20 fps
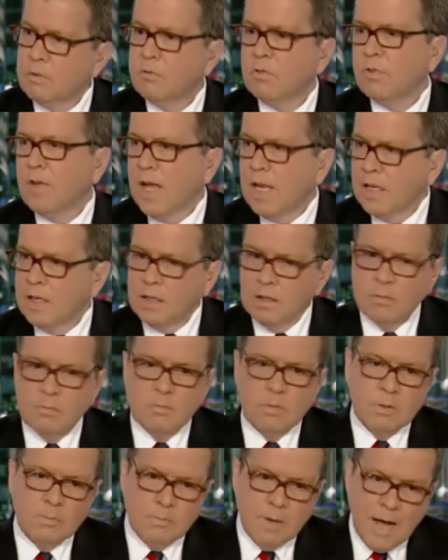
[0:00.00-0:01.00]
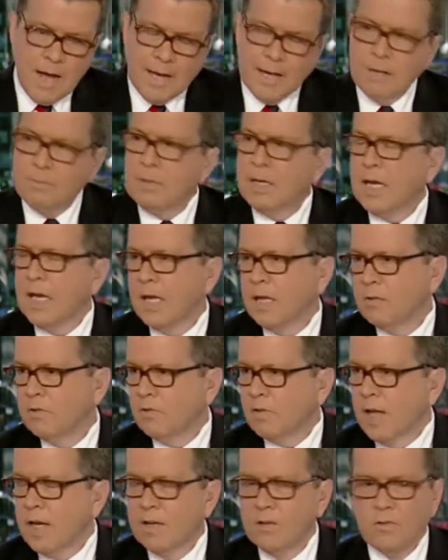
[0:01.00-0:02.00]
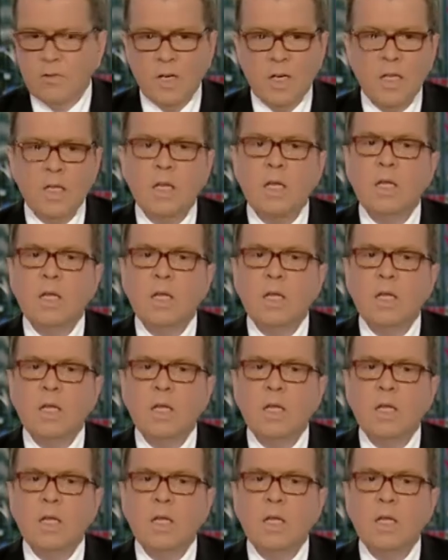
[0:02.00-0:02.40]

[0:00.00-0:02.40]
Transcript: and selling them and buying them again sight unseen.